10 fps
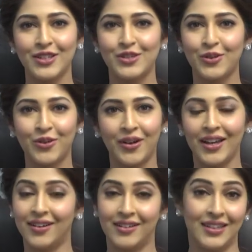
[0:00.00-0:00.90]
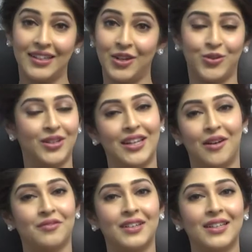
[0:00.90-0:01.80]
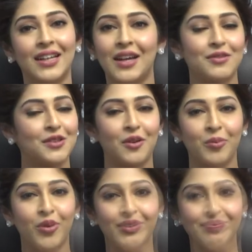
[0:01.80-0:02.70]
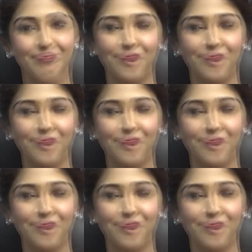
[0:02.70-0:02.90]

So I heard it. I really loved it. And I was on board.